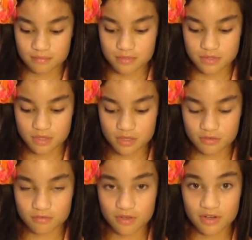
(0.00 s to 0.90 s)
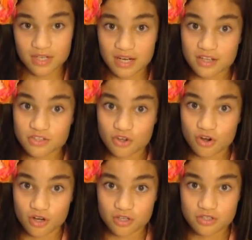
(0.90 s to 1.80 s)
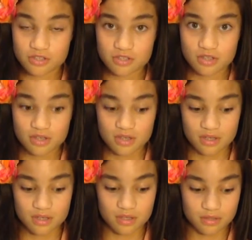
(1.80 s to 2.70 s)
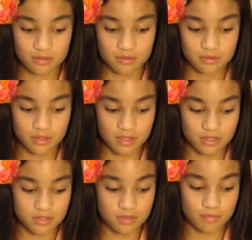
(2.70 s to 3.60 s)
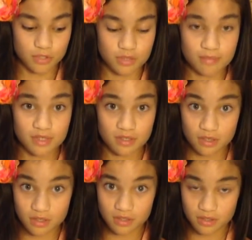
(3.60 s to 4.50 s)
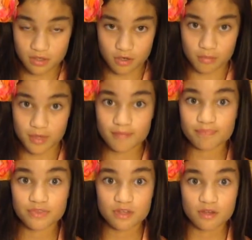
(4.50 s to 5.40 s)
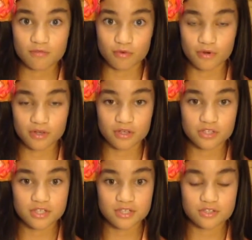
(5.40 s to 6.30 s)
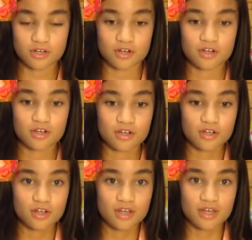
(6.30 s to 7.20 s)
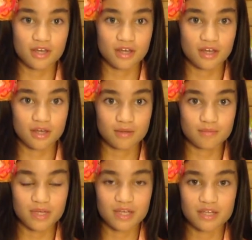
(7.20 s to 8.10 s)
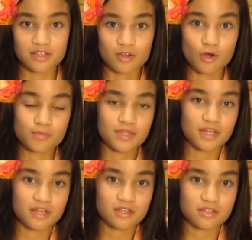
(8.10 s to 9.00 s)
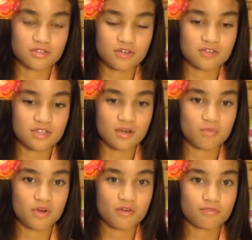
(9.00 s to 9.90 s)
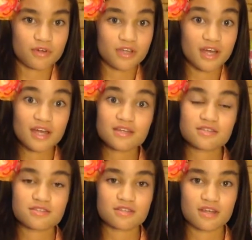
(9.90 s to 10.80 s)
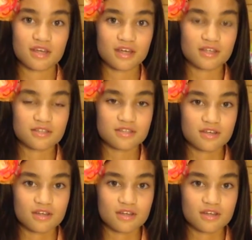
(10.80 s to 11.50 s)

some very nice cards and things and put them in an album for your teacher. And I hope that it turns out well for you guys, and